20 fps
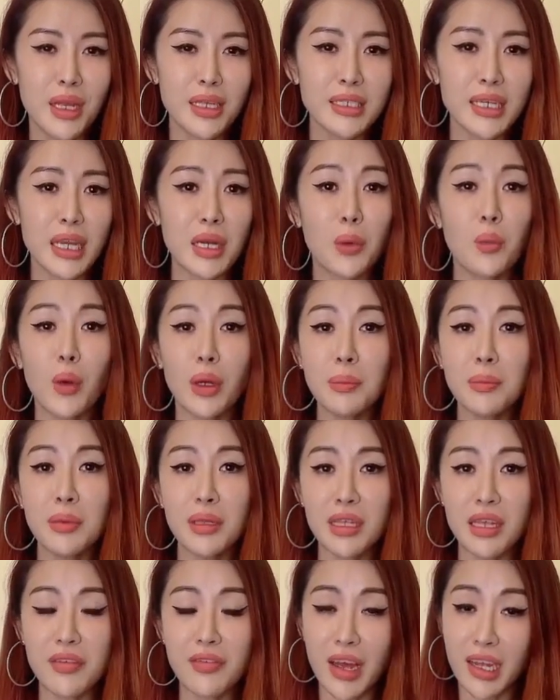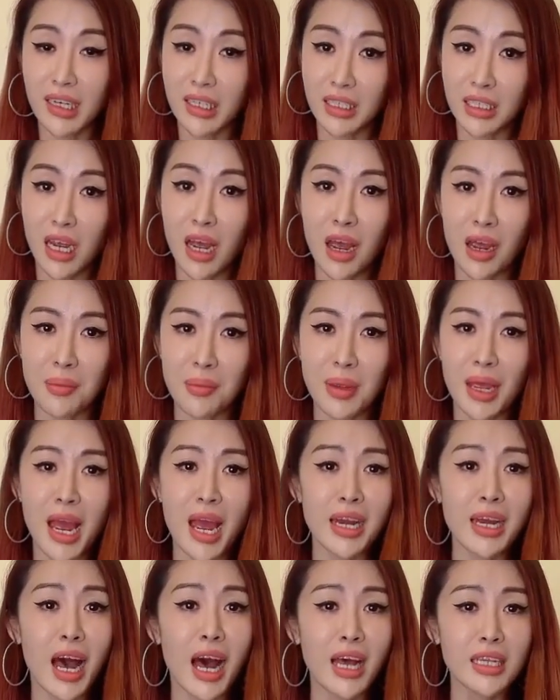Take one belief at a time
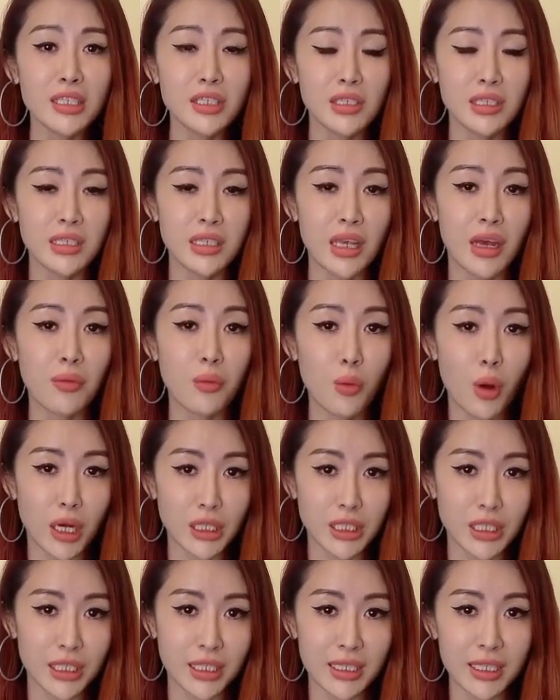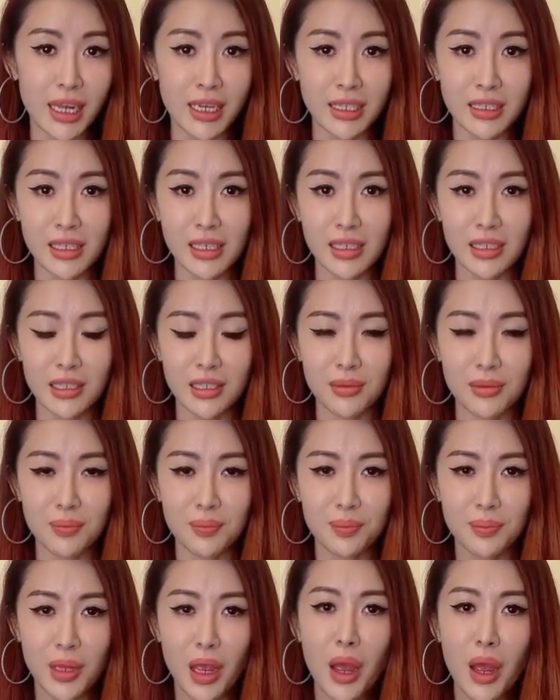and ask yourself questions like this.
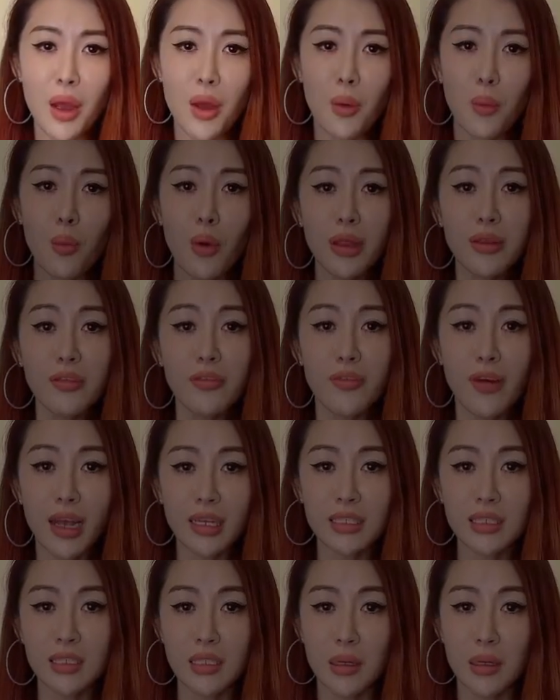What facts